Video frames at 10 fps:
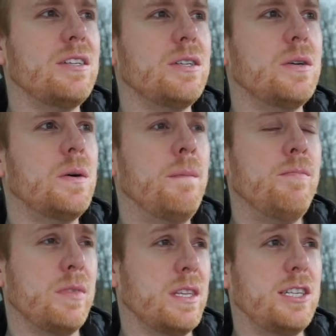do,
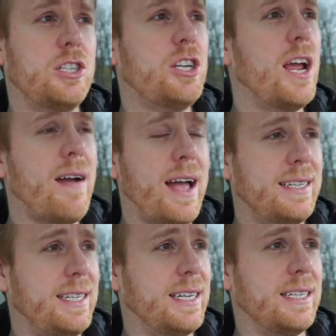to share
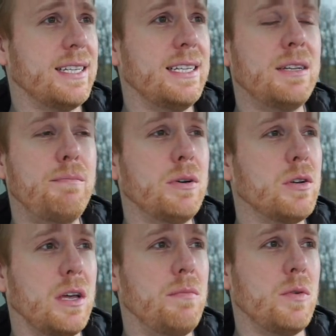ideas and to build
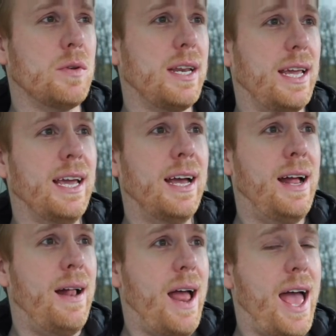a community
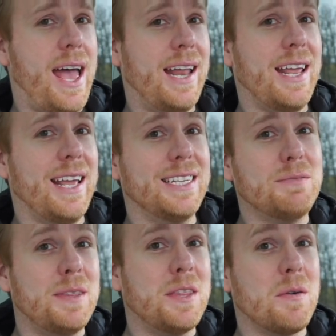and it has
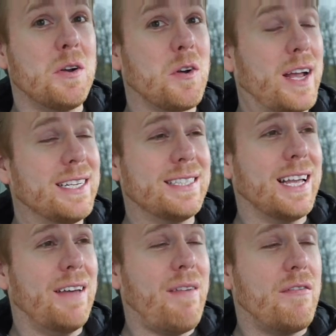been the greatest
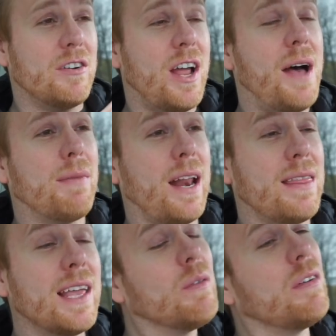thing I've ever done. But I
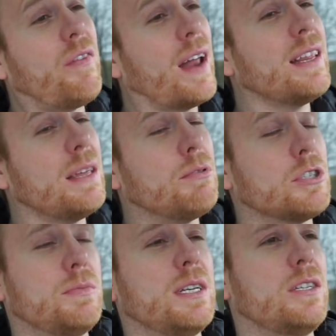think what finally
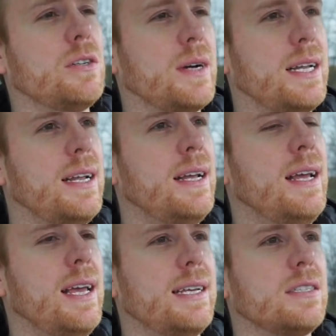pushed me to do it
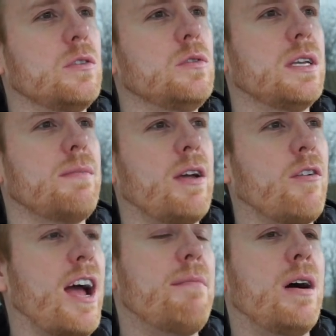is losing my
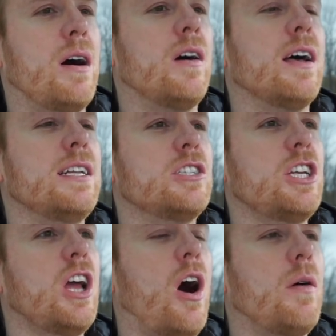grandma, and
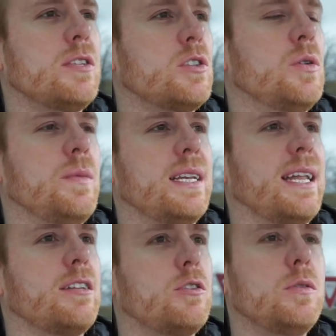she always told me to
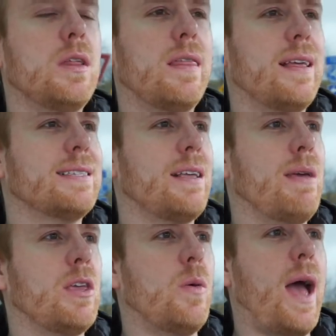like do the things that
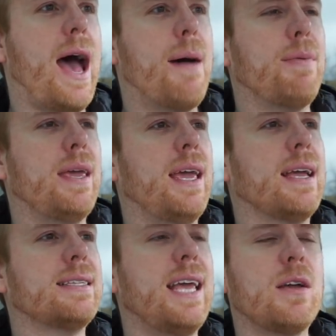make you
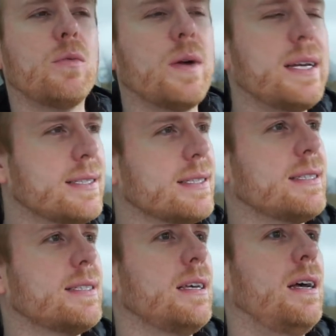happy, take
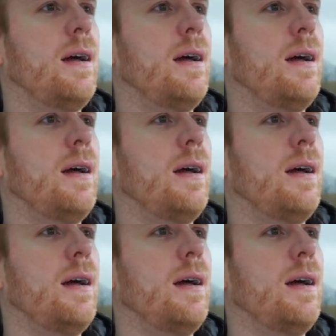risks,